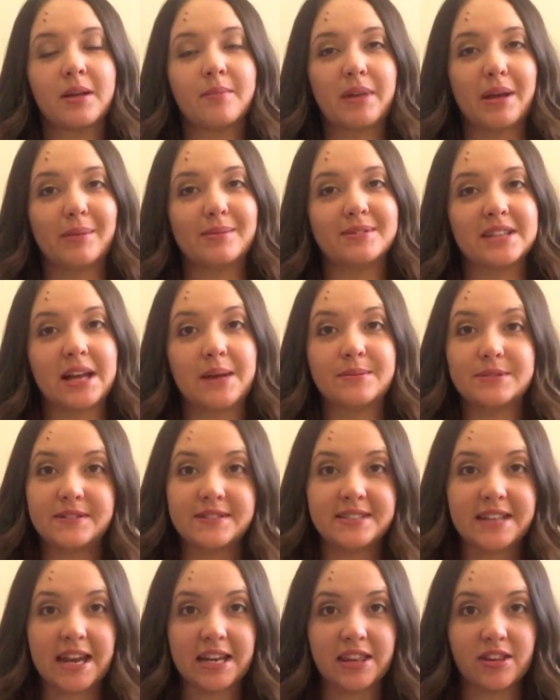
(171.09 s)
Baby's arms
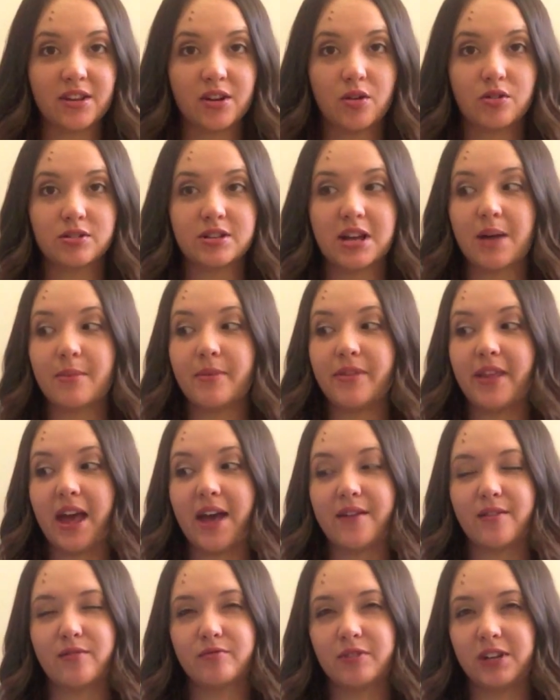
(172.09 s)
have stayed in the whole time and they
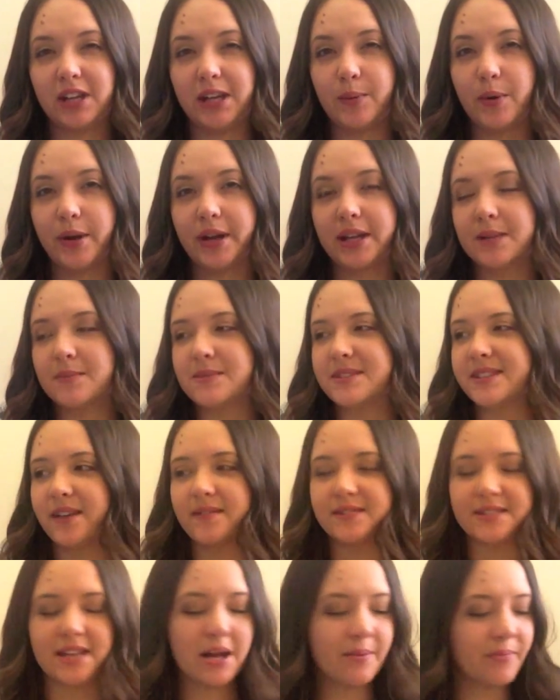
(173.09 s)
haven't really woken
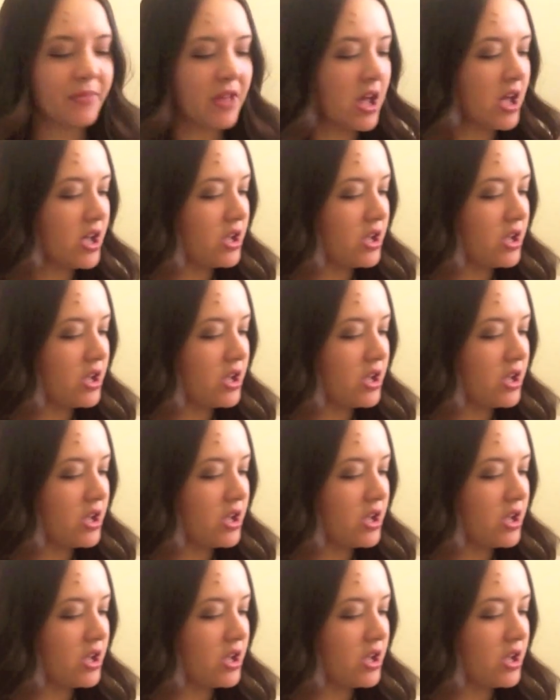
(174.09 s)
themselves up.